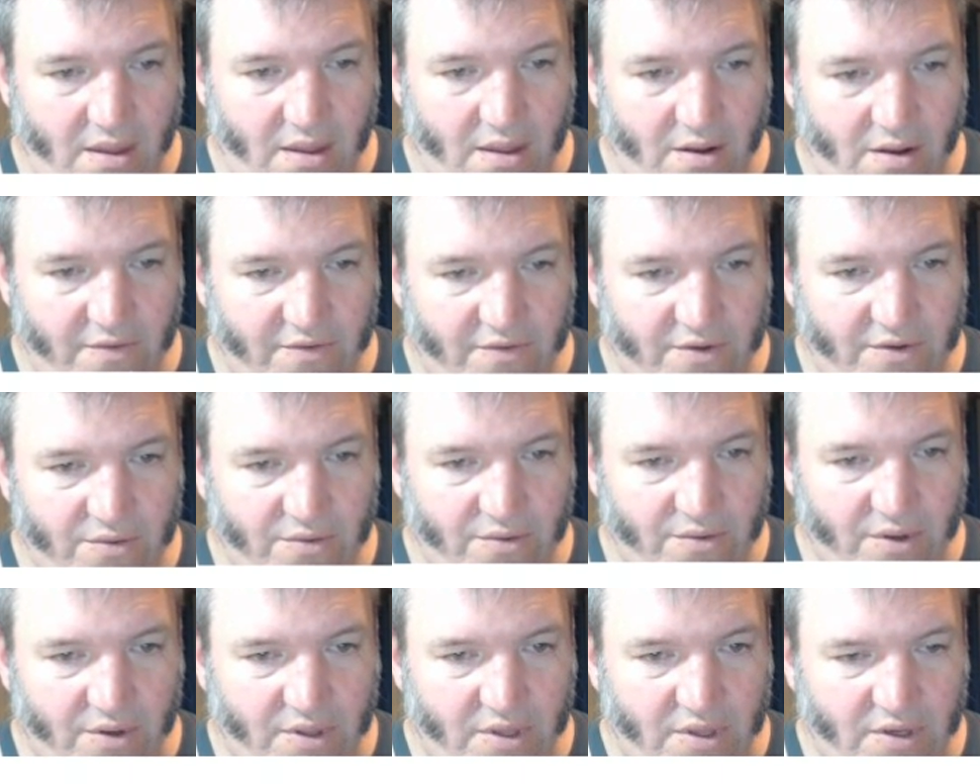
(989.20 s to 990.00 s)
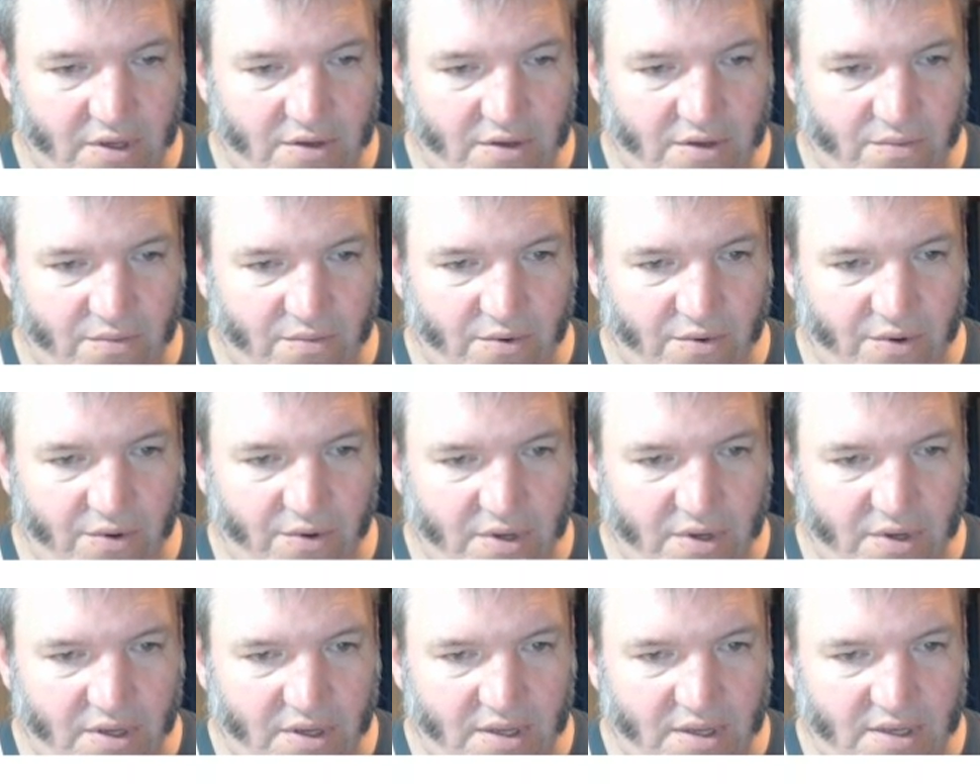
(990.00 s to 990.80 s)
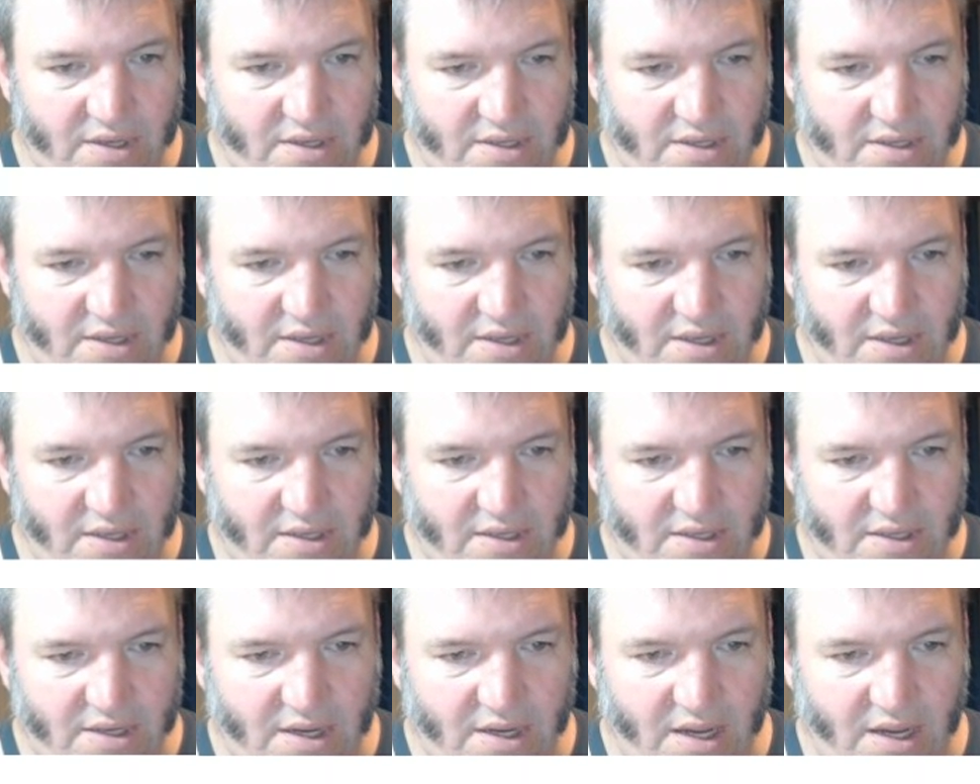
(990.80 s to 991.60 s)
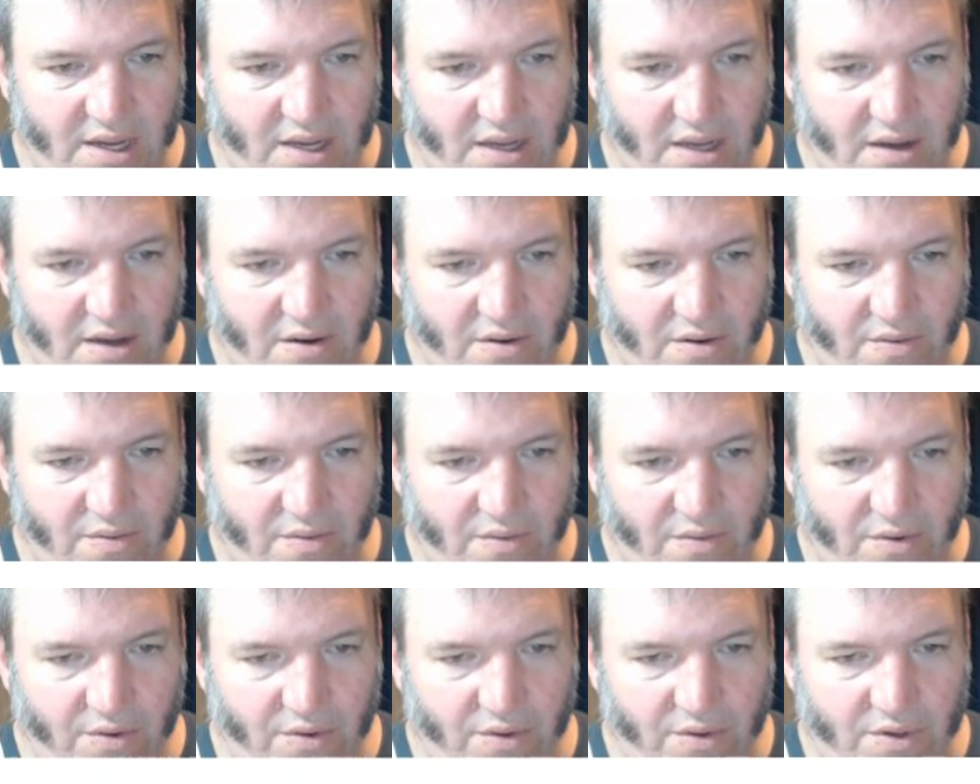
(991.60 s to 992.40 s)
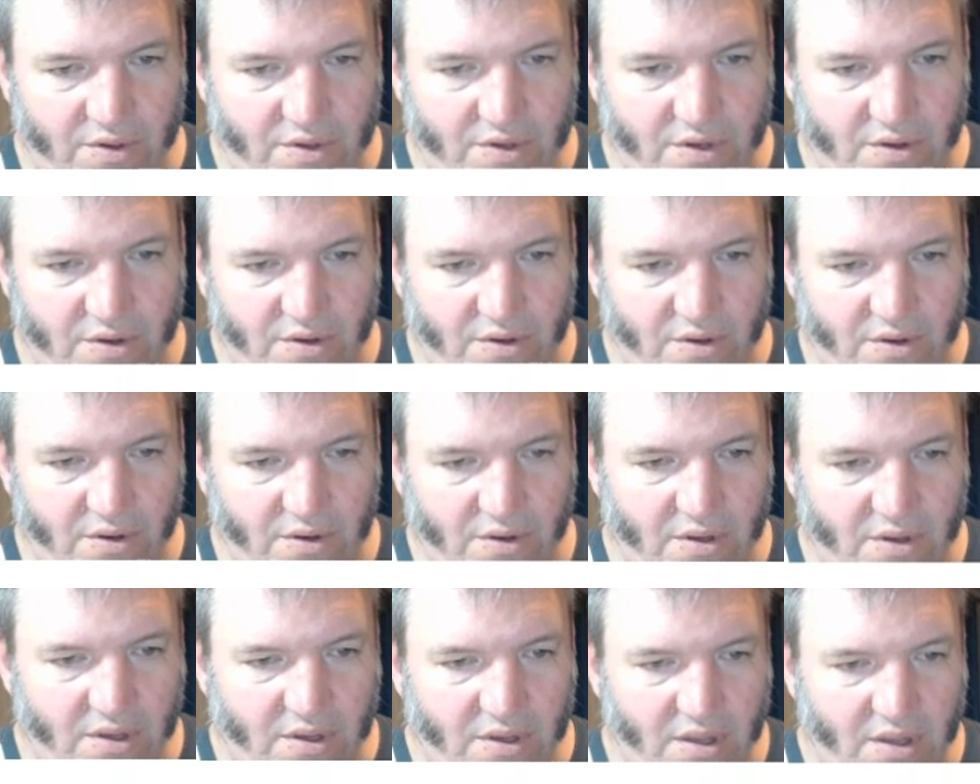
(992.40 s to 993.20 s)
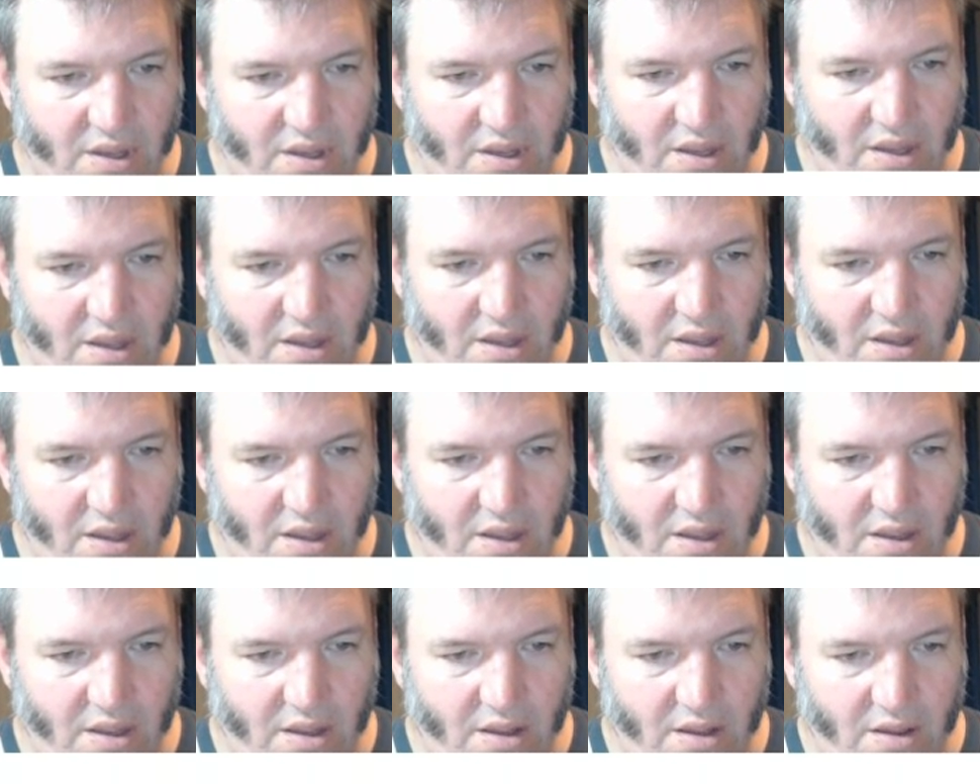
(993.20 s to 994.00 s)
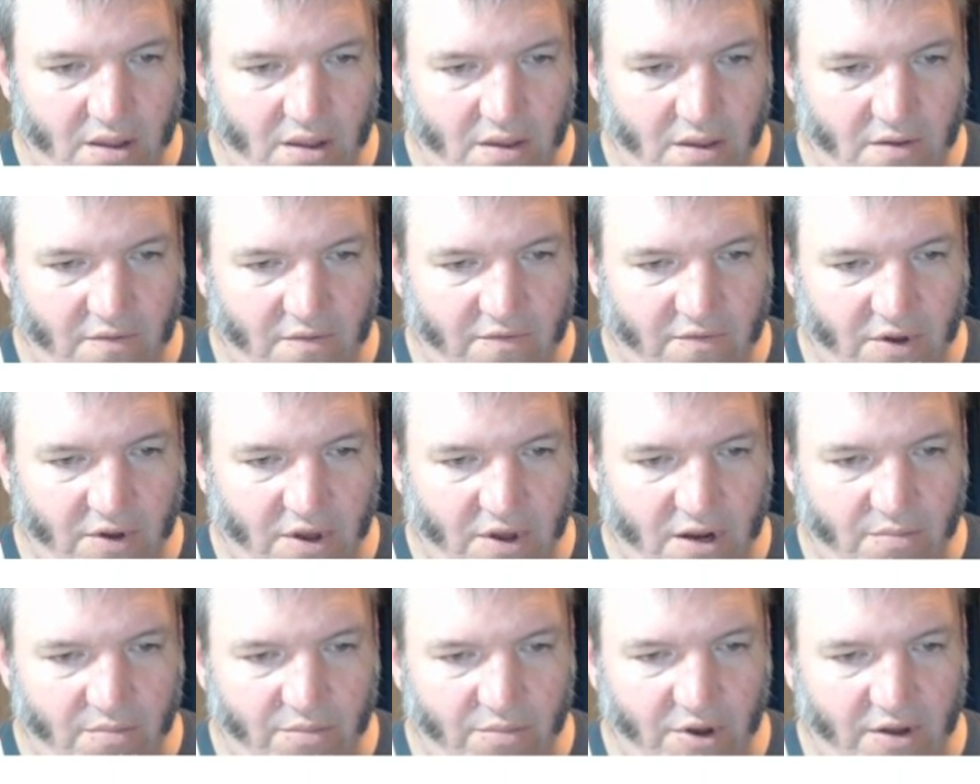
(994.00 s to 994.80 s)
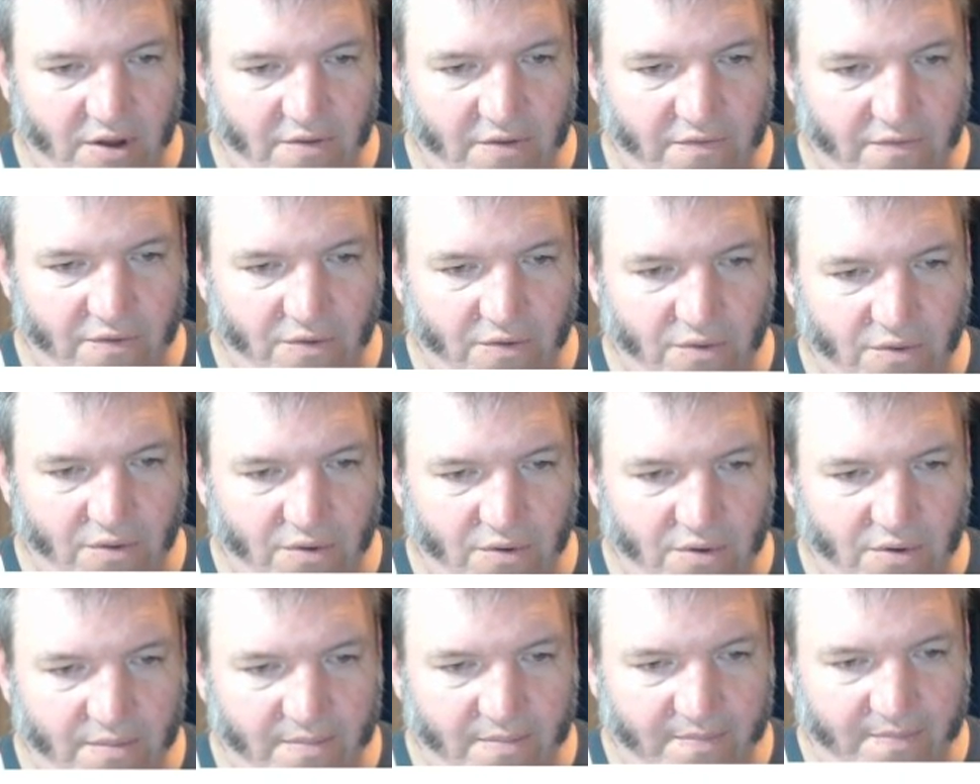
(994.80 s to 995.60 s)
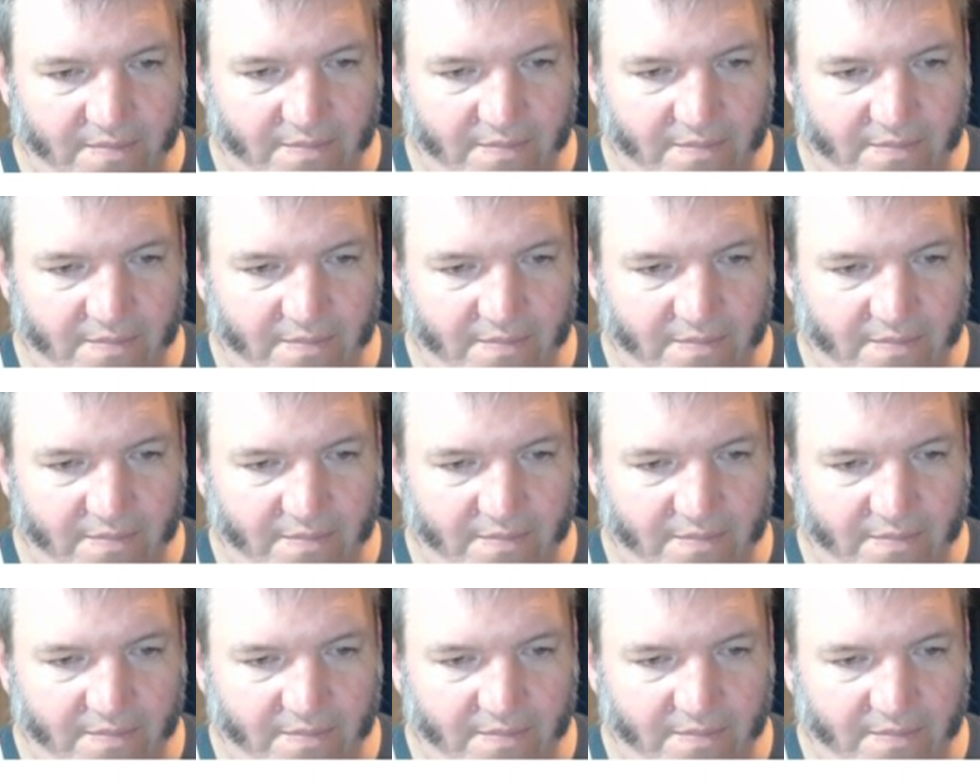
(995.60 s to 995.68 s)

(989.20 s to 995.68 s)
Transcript: I've still got this root 6 take root 2 divided by 4.